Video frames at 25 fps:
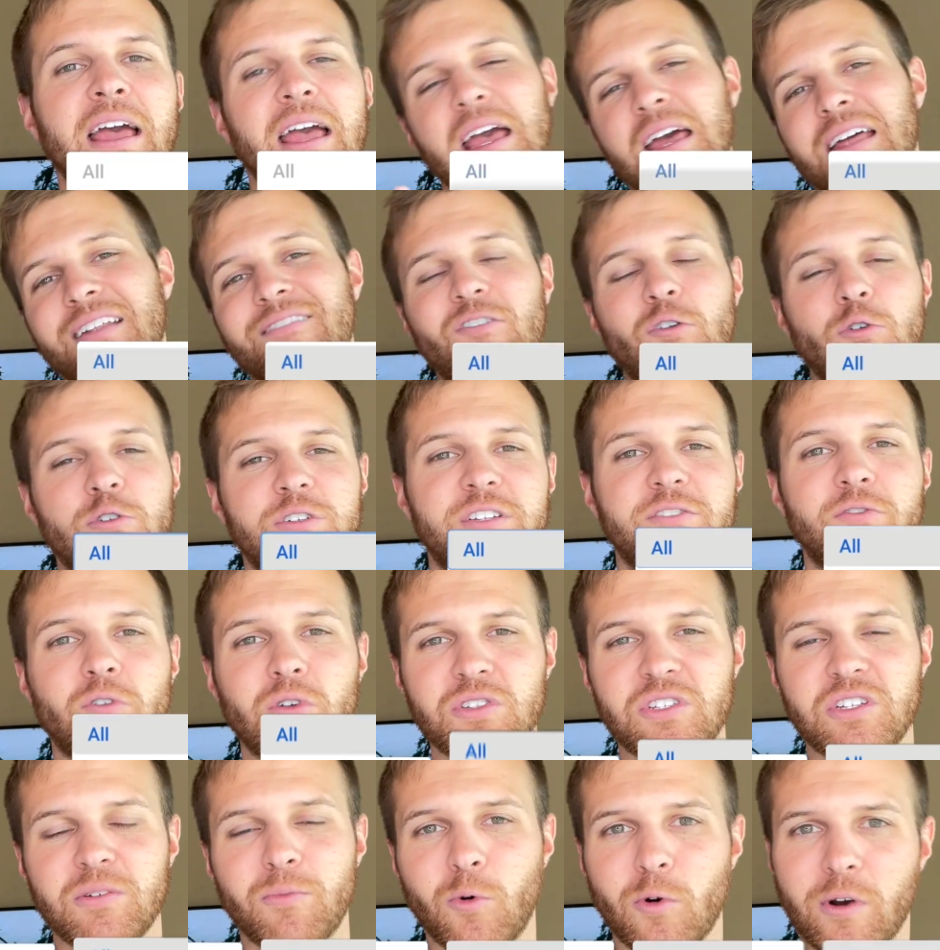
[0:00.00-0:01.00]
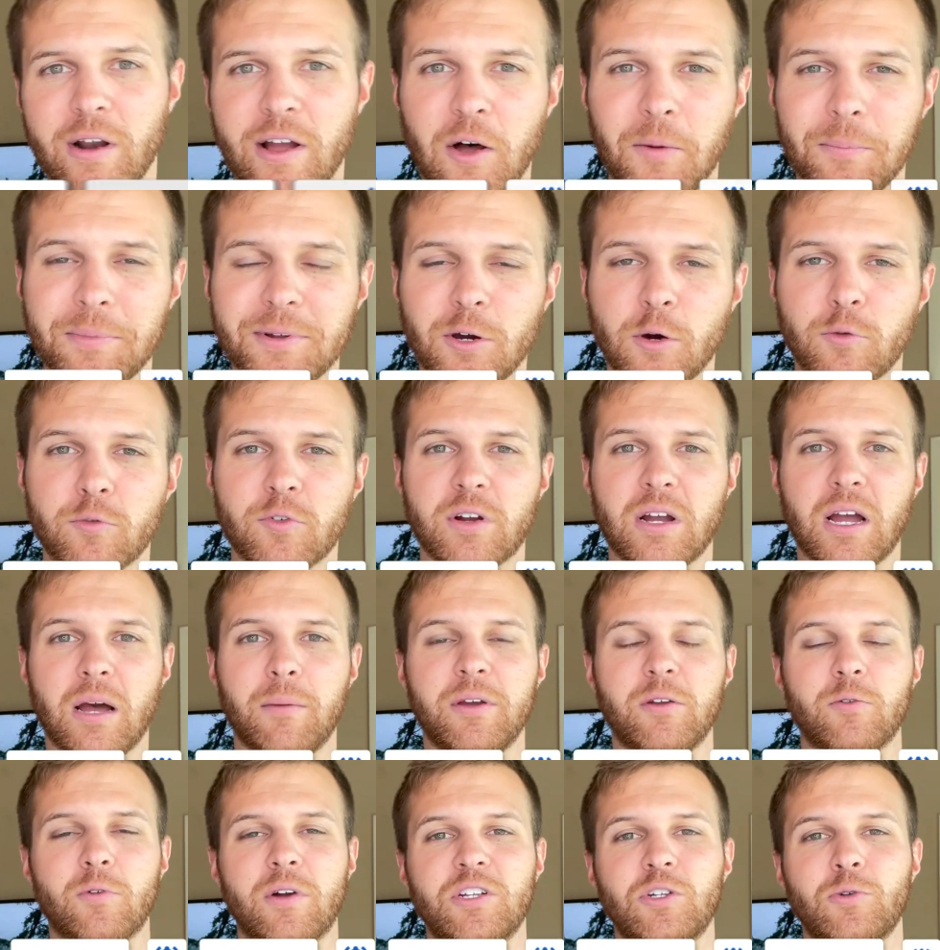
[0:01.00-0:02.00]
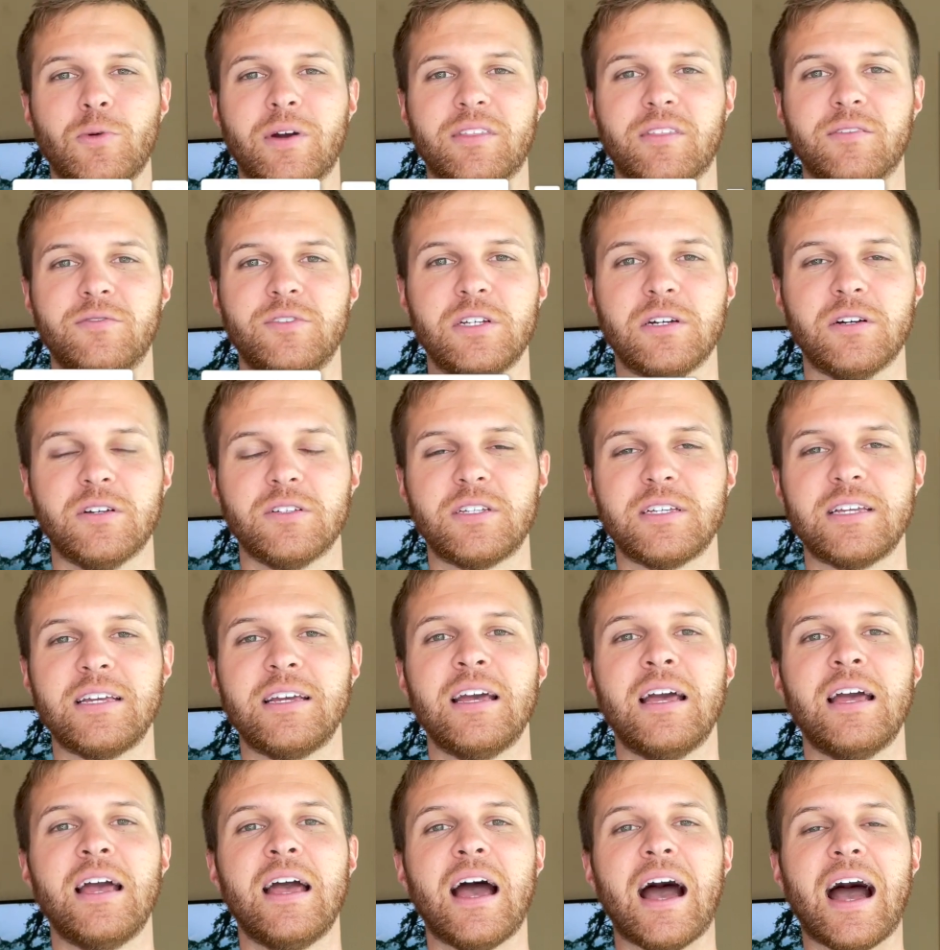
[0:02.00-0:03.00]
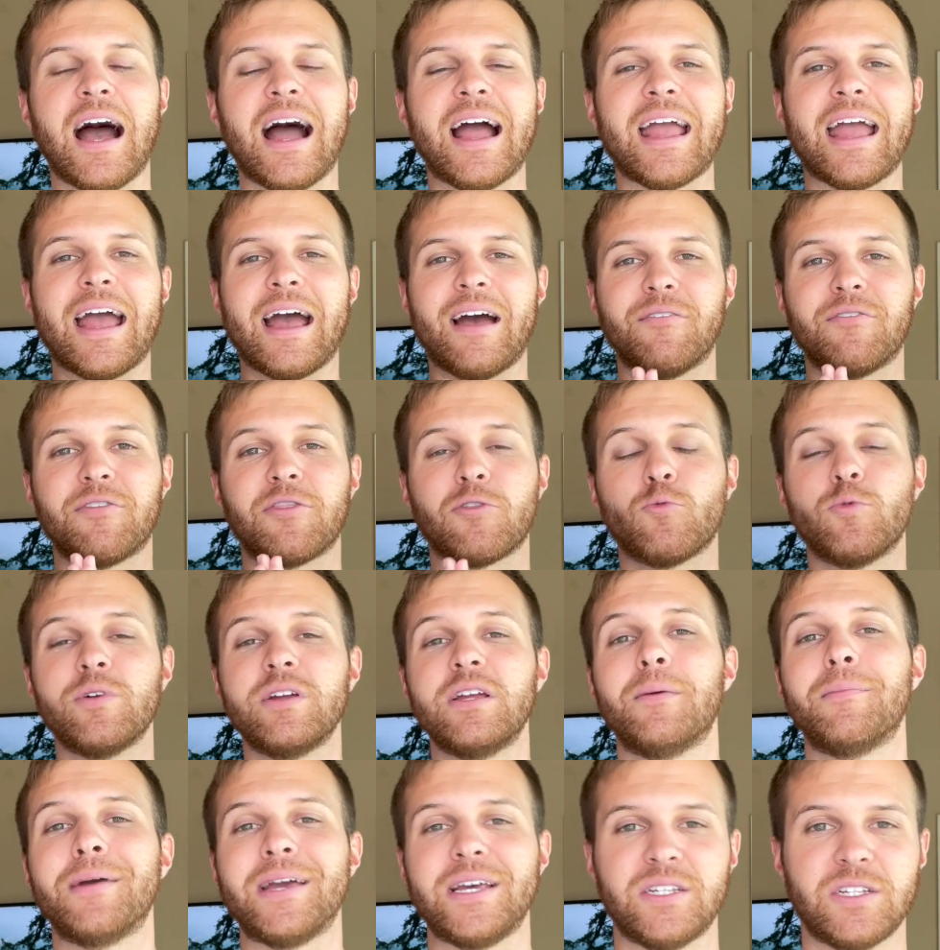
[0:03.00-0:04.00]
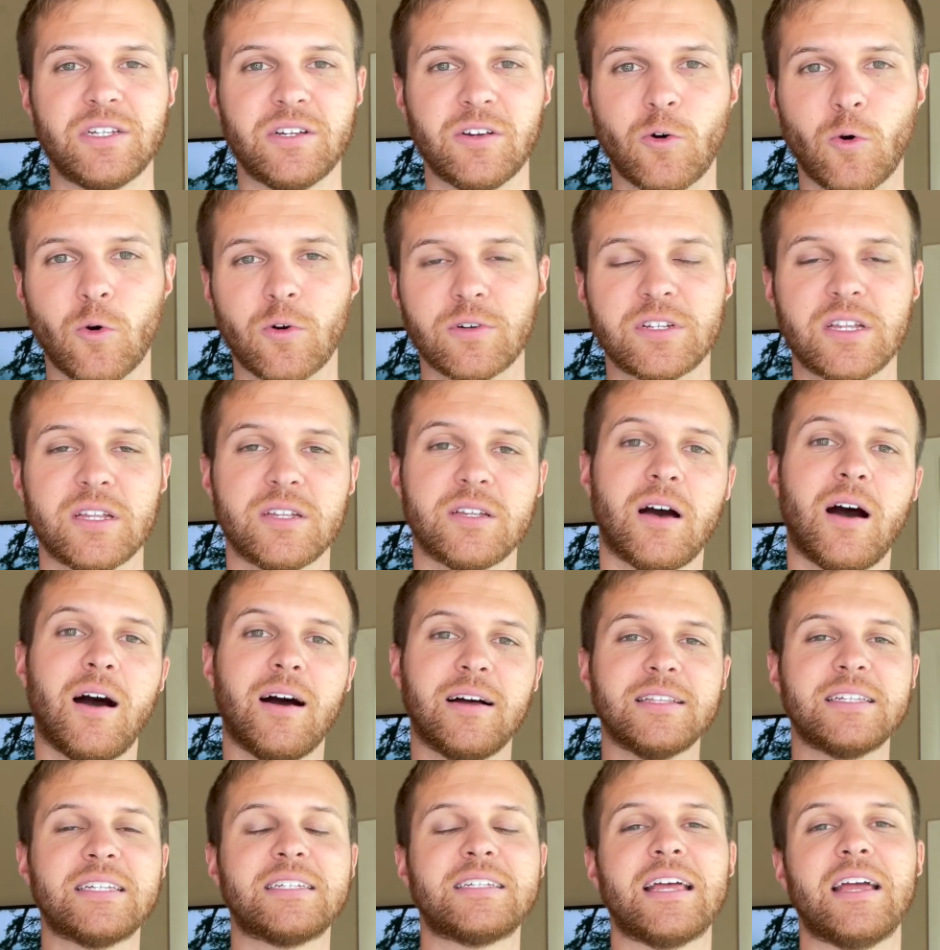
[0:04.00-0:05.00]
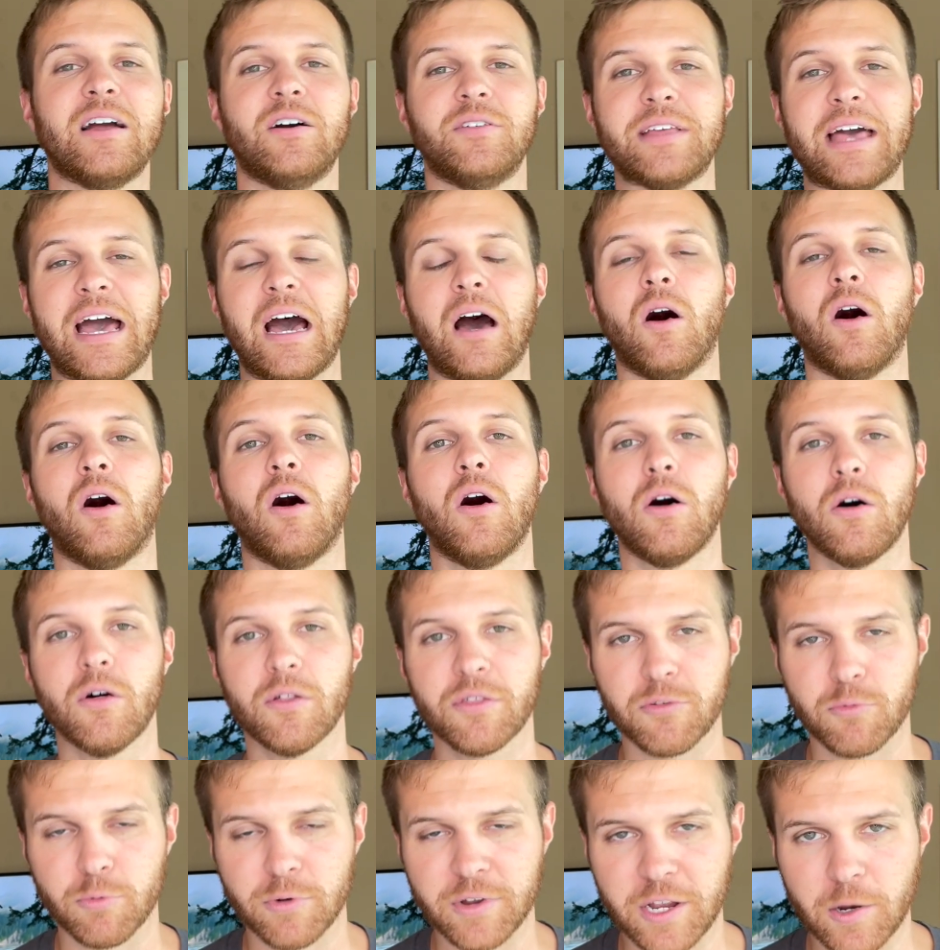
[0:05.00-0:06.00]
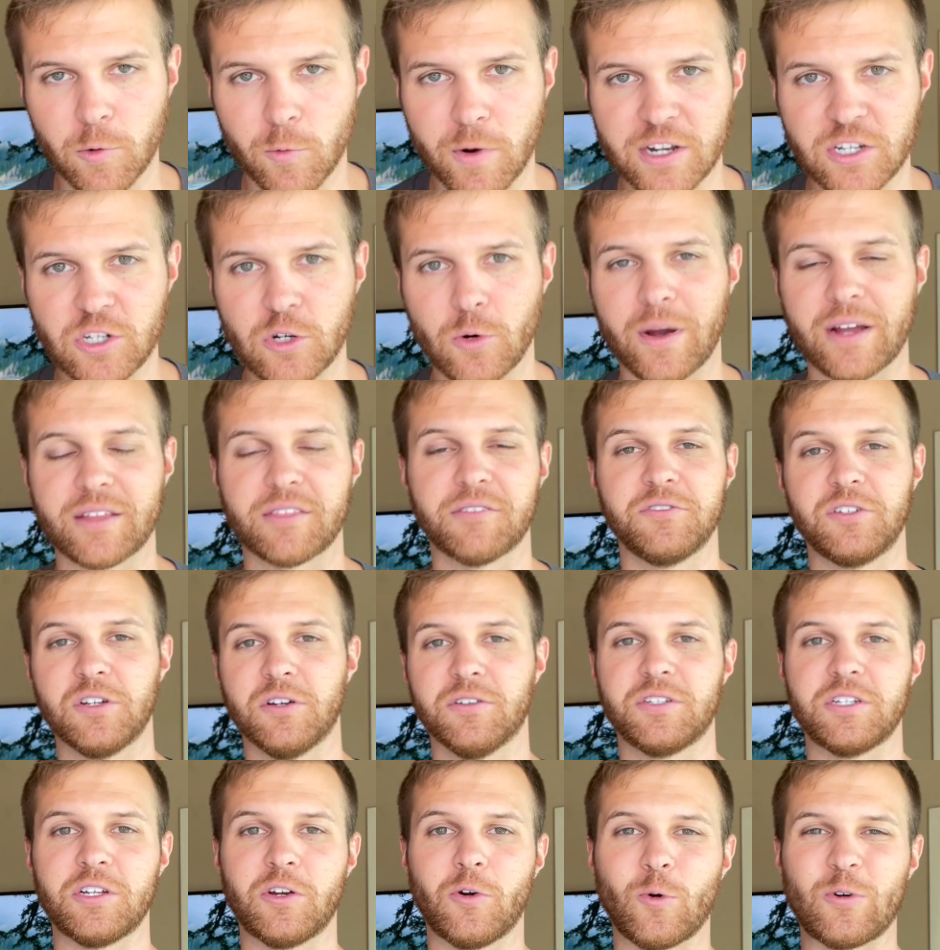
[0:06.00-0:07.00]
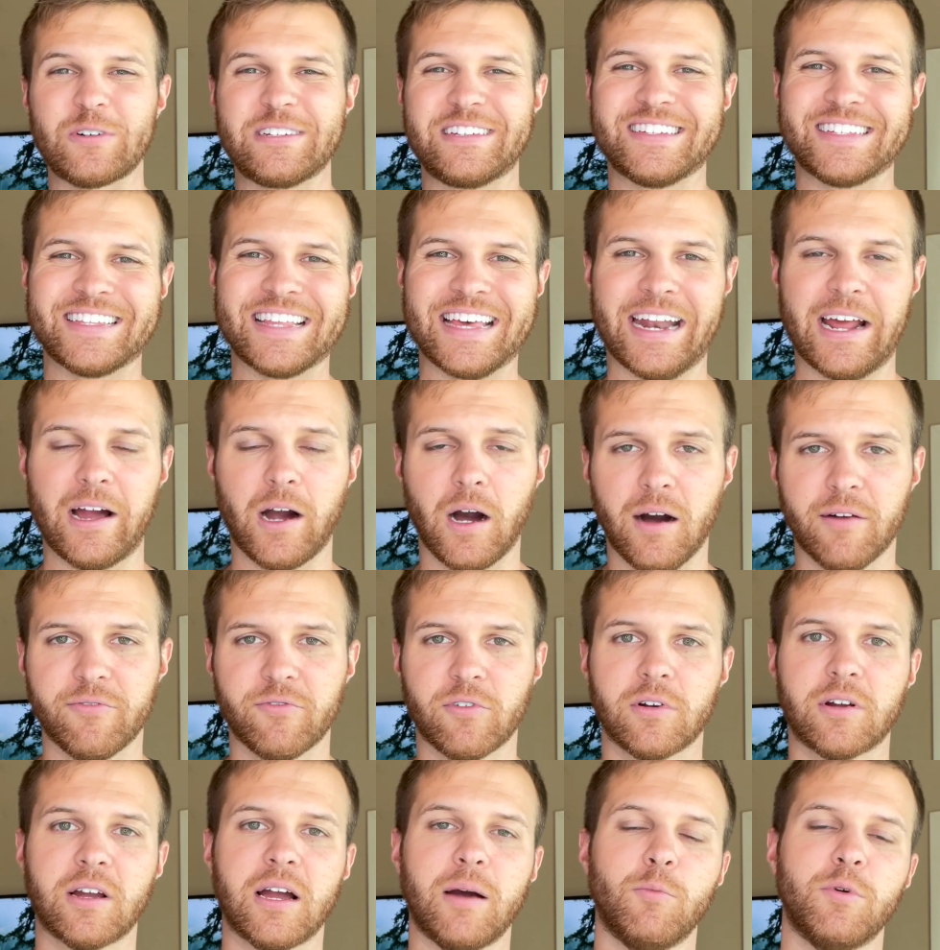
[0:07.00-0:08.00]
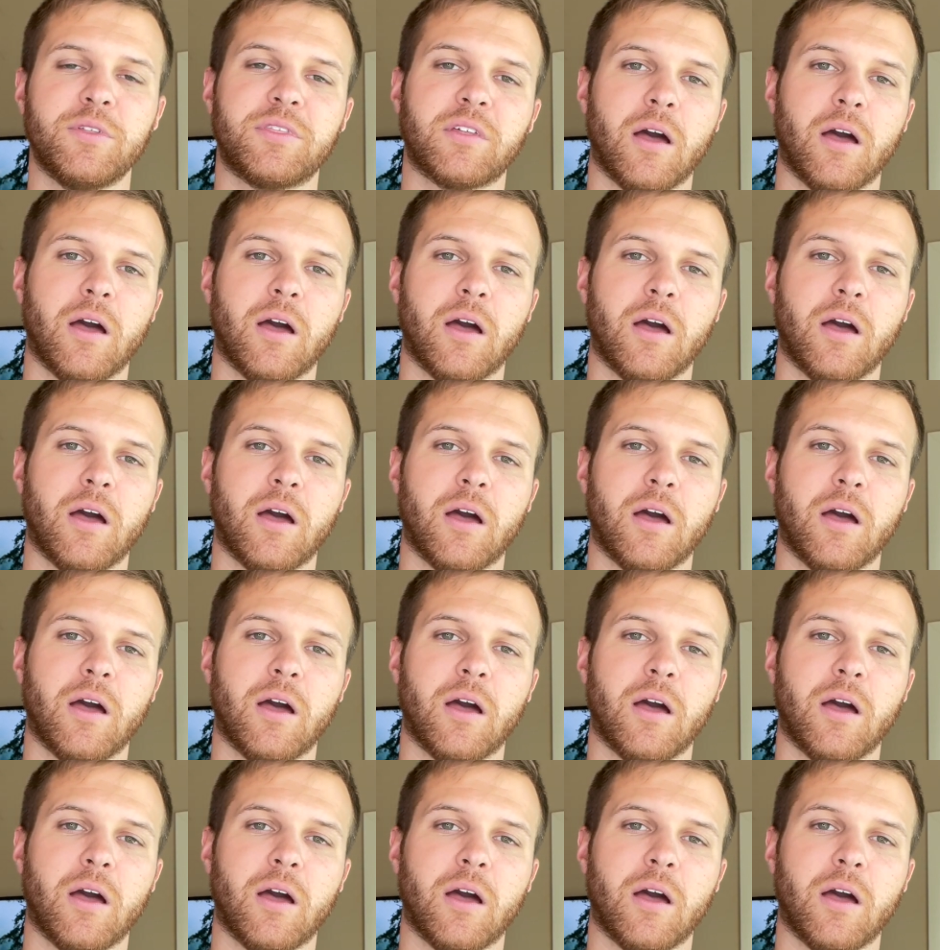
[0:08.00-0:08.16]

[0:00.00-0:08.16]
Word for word: Of course, if you want some more help in overcoming retroactive jealousy, I have 3 amazing courses on sale now. All 3 retroactive jealousy courses that I offer come with